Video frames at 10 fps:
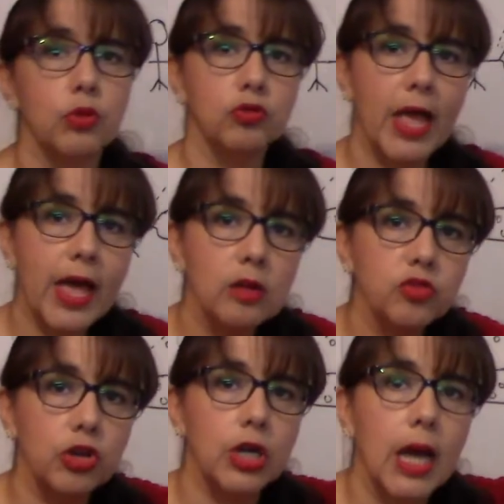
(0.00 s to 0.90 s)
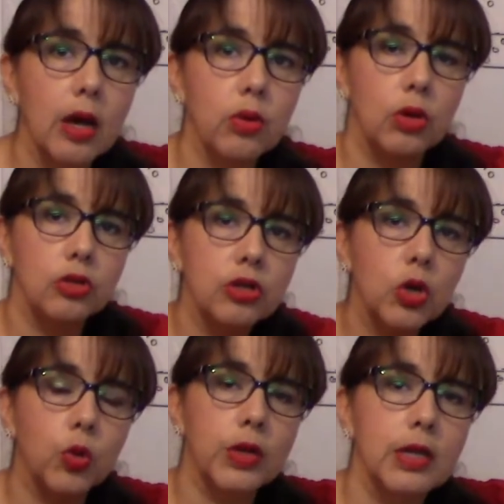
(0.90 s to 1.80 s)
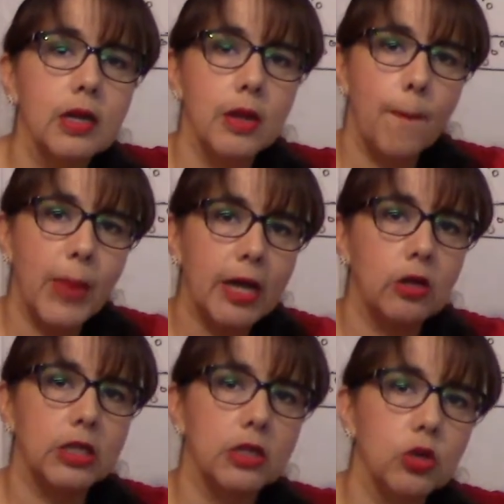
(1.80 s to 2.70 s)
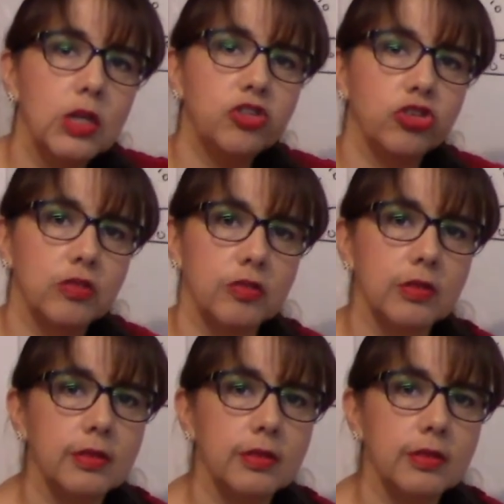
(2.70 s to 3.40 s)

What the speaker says: those atoms are now undergoing violent collisions.